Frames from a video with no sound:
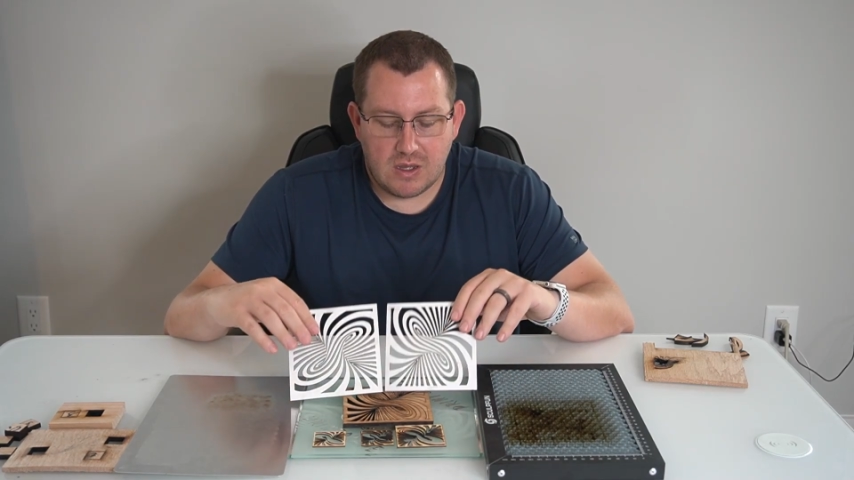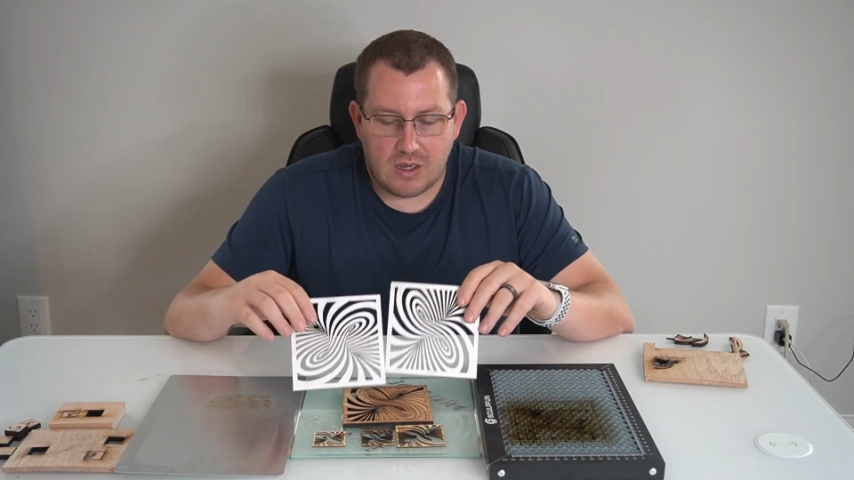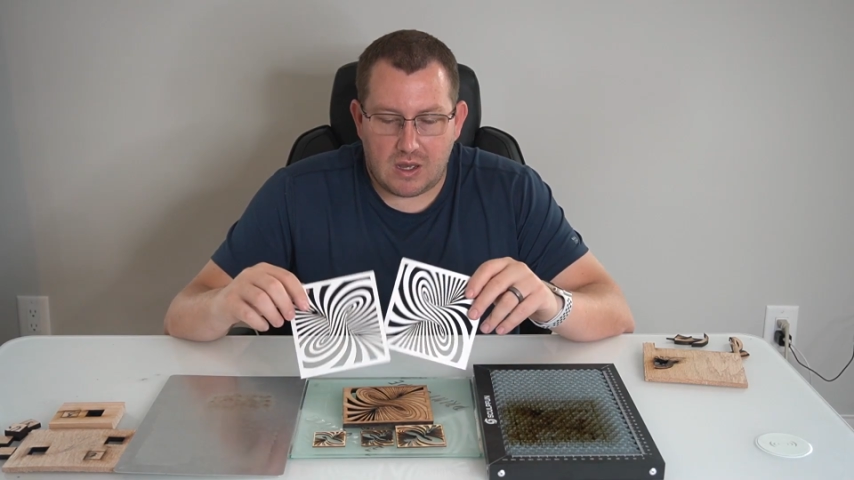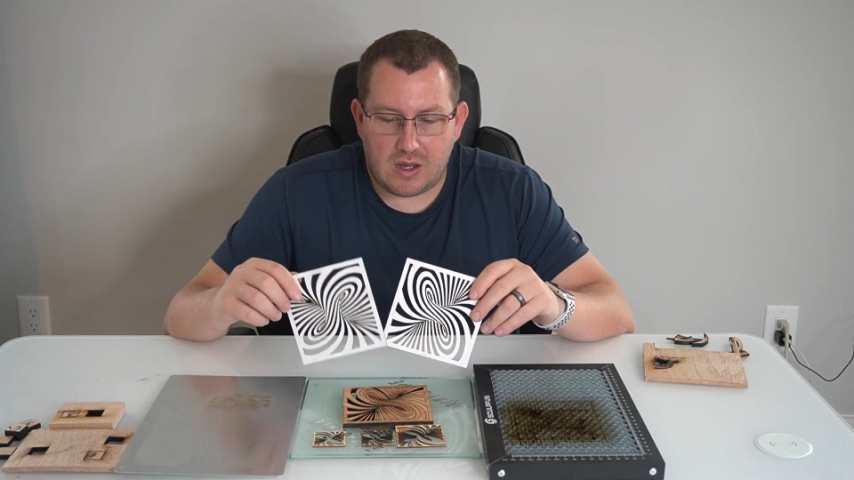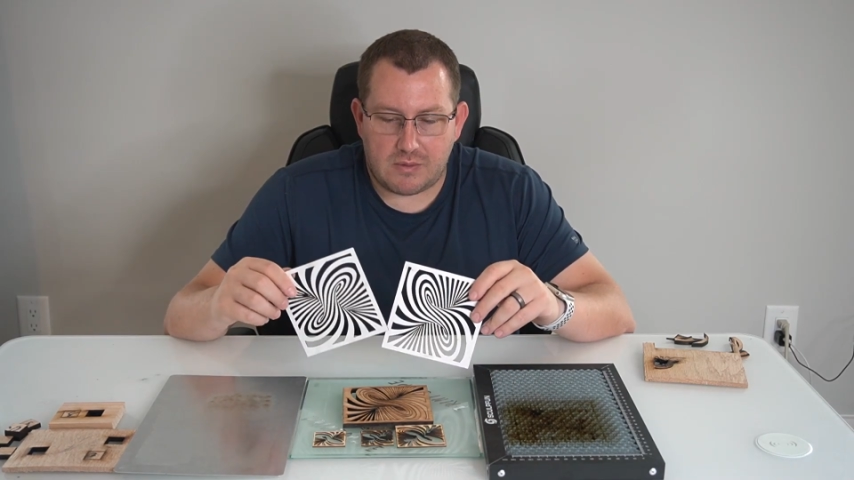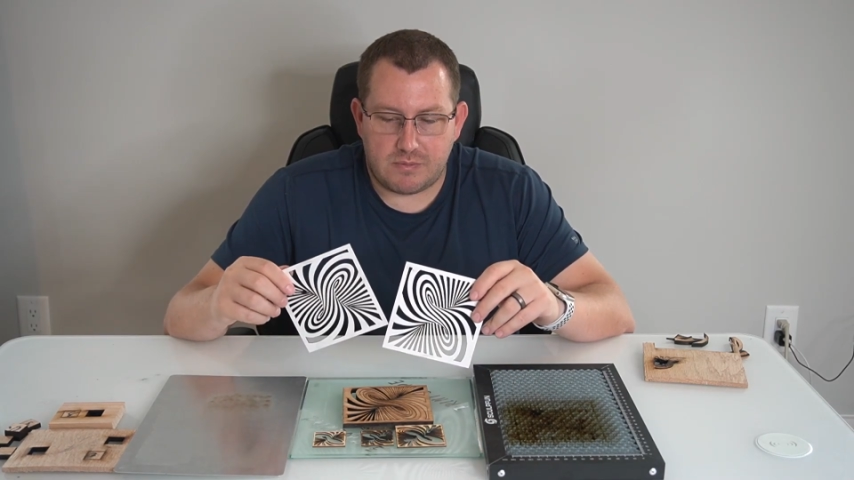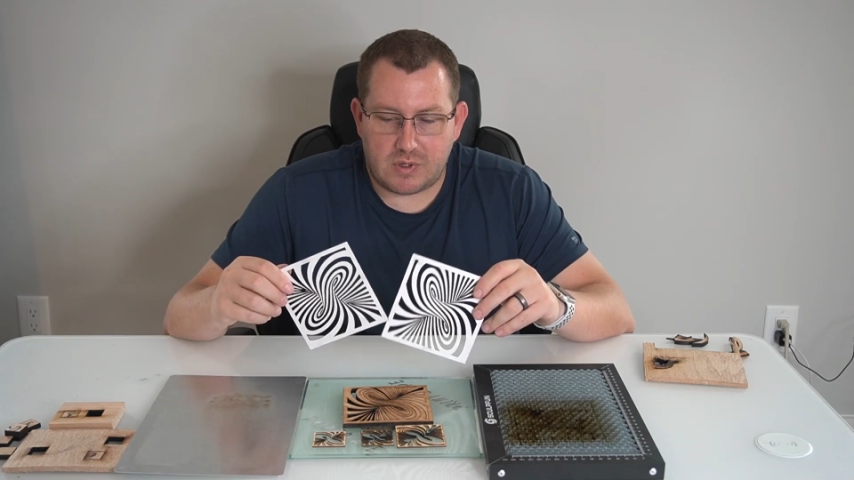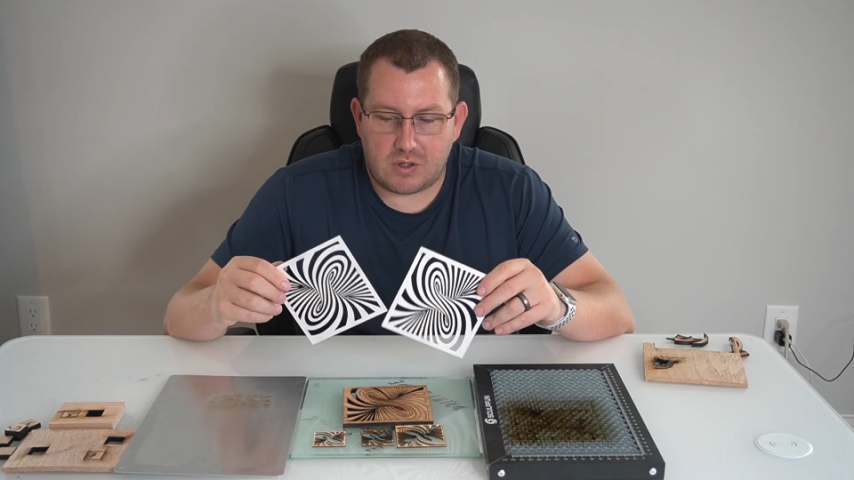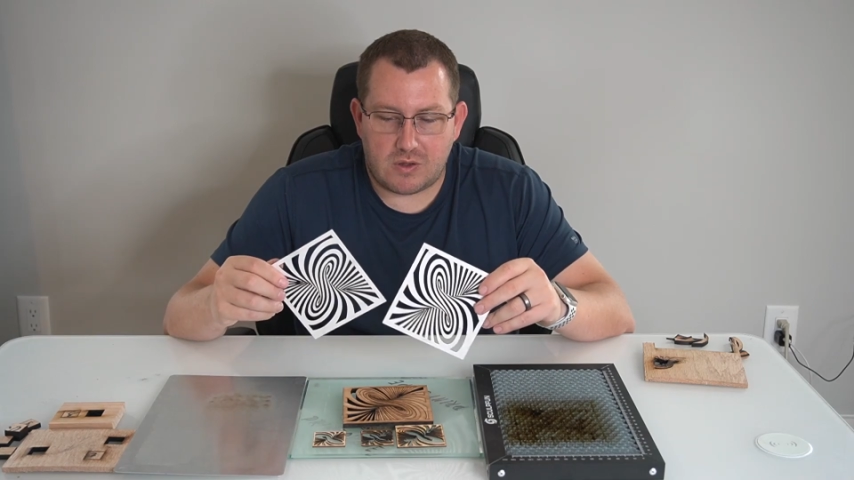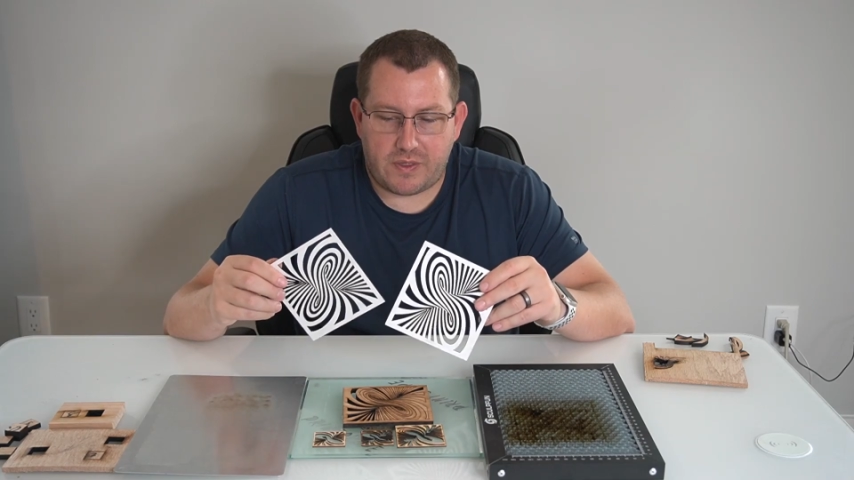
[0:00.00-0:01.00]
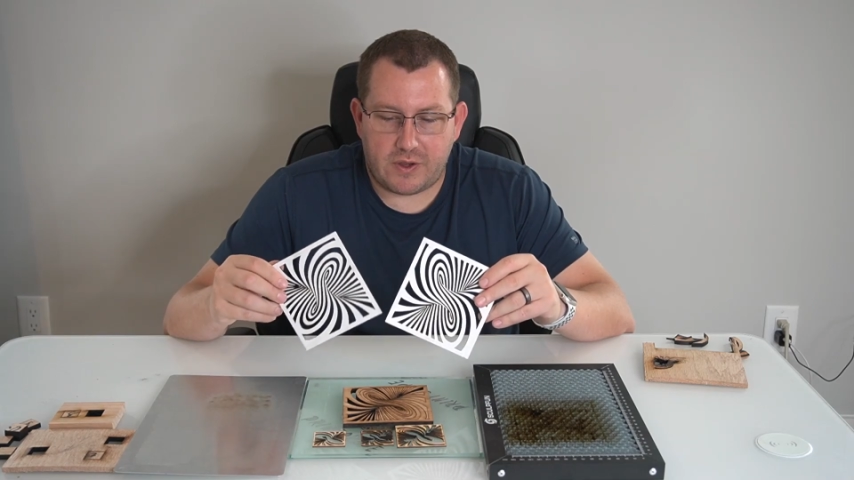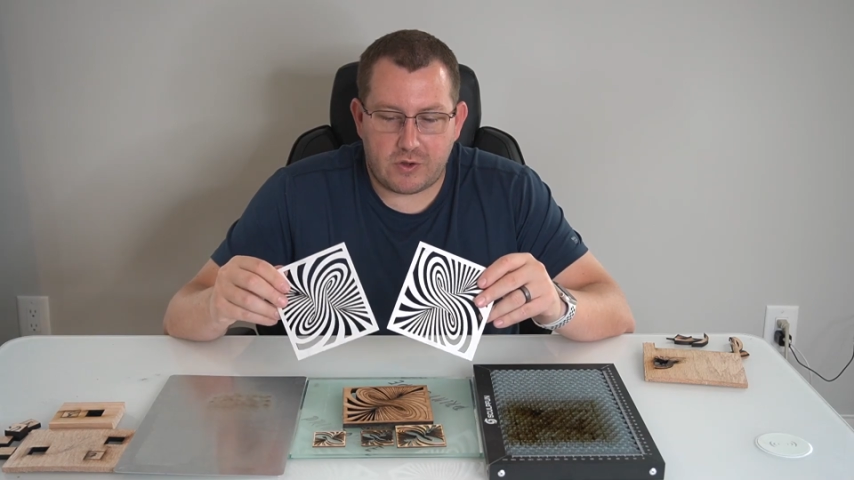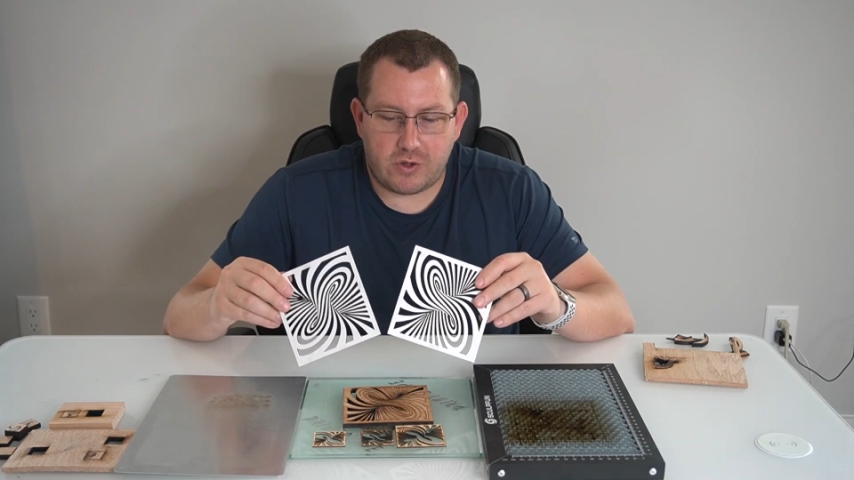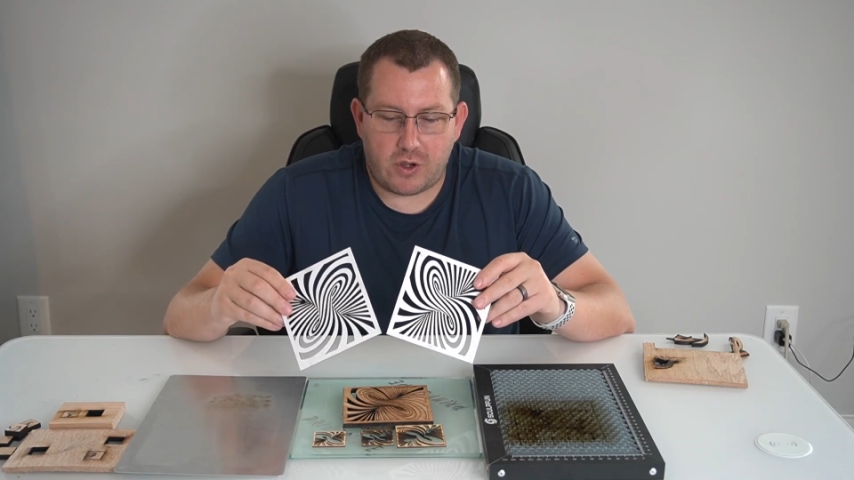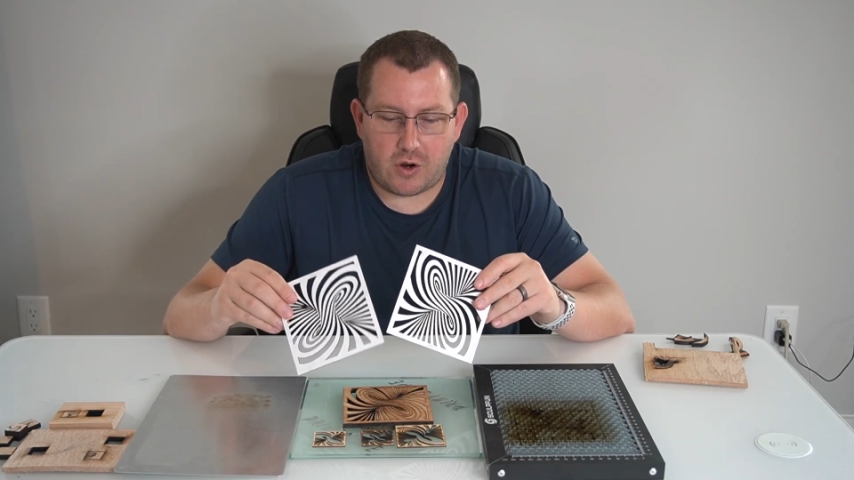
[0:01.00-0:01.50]
um,
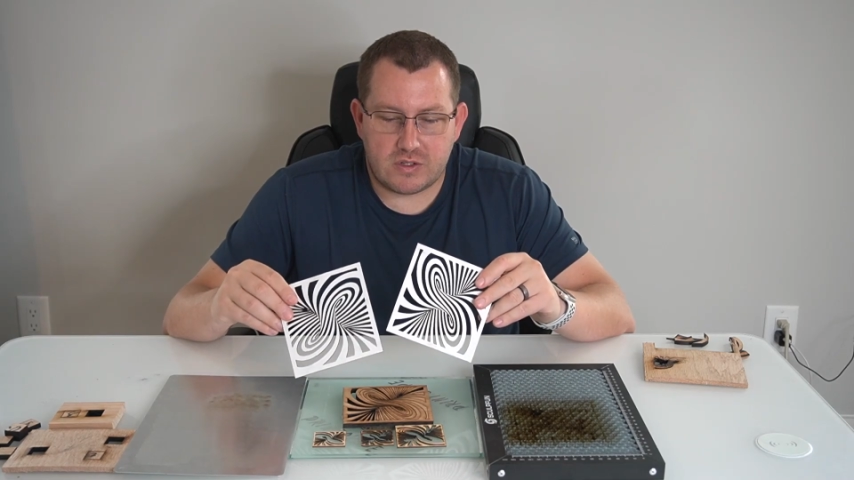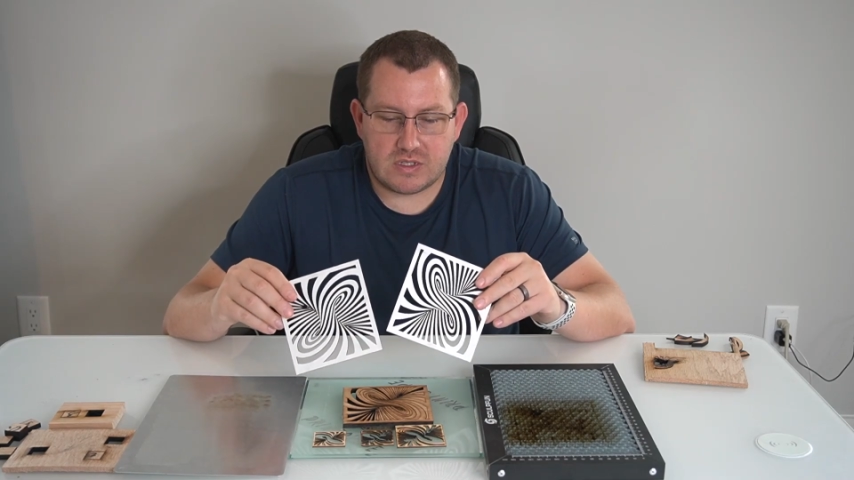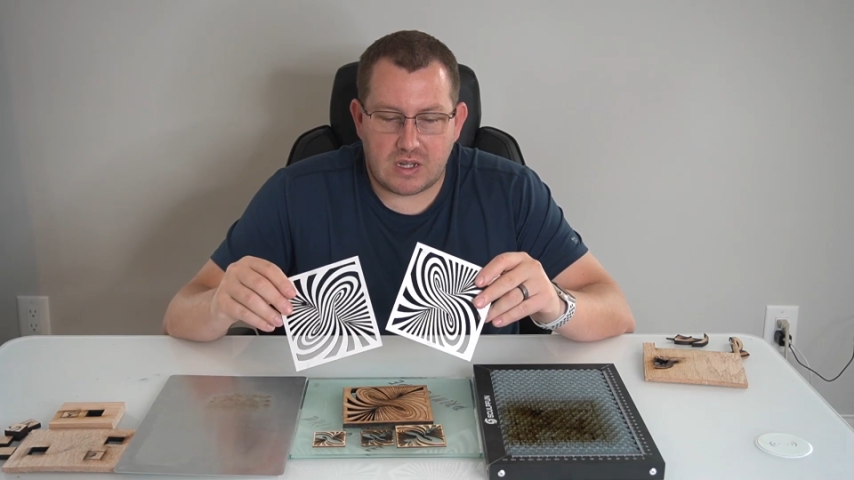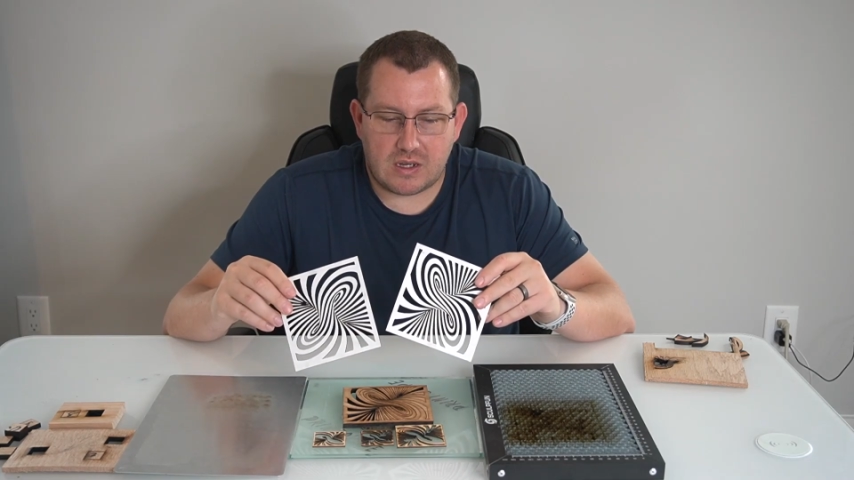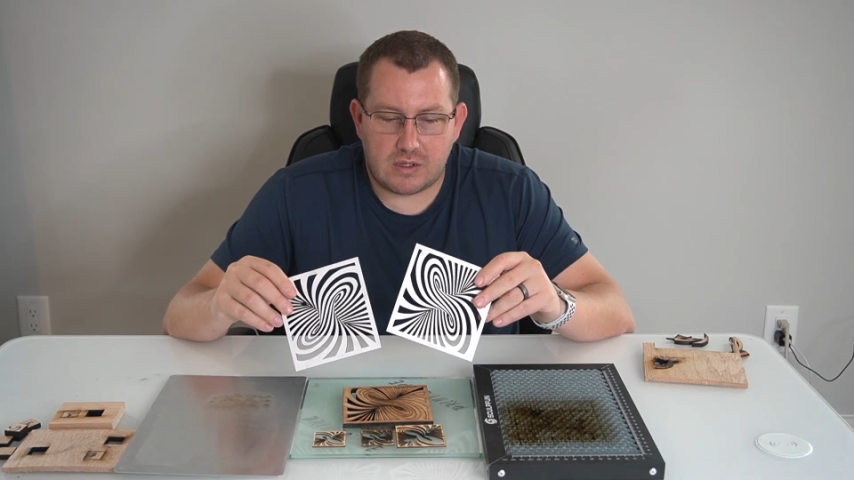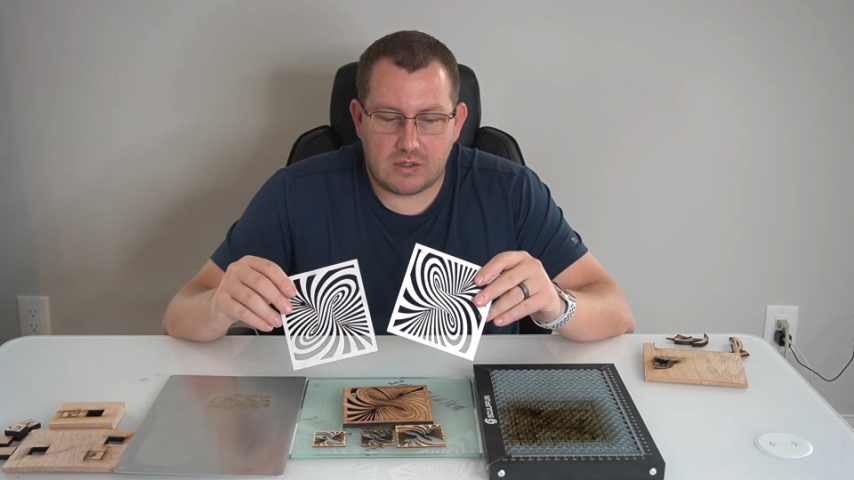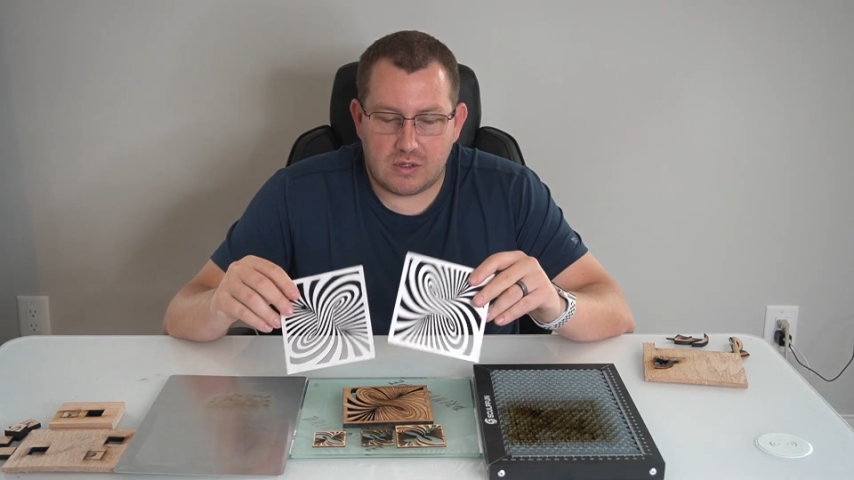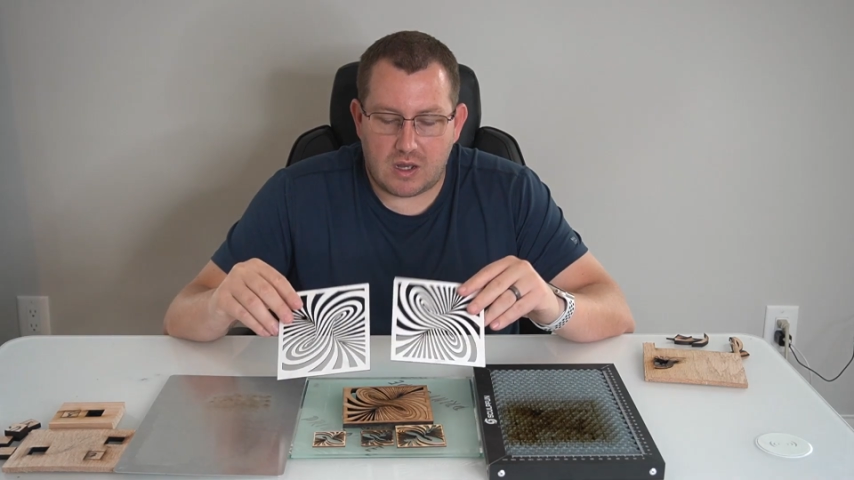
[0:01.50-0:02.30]
thicker cardstock,